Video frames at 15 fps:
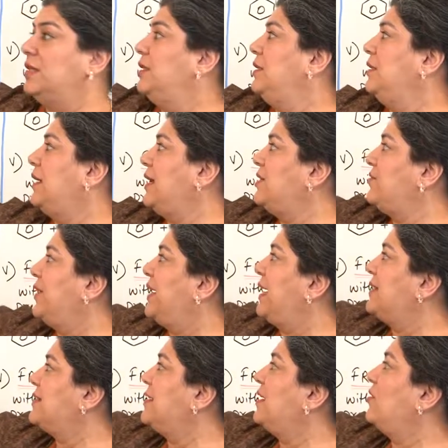nitric
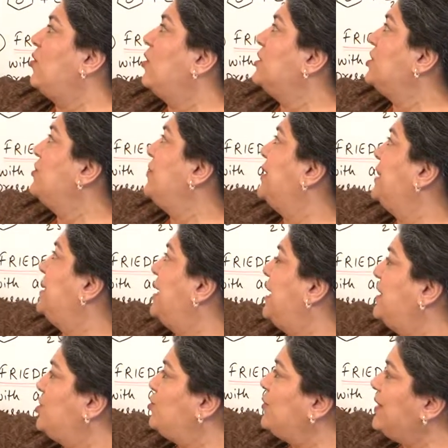acid and concentrated
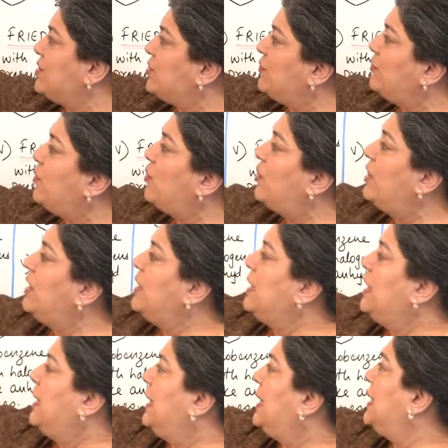H2SO4,
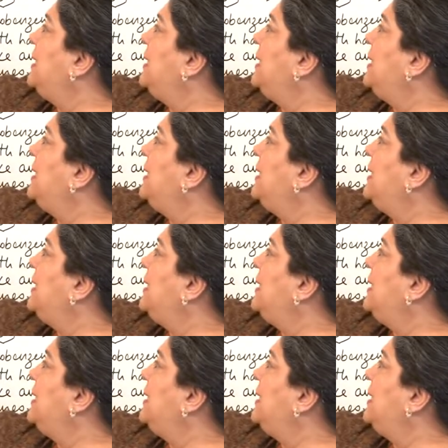it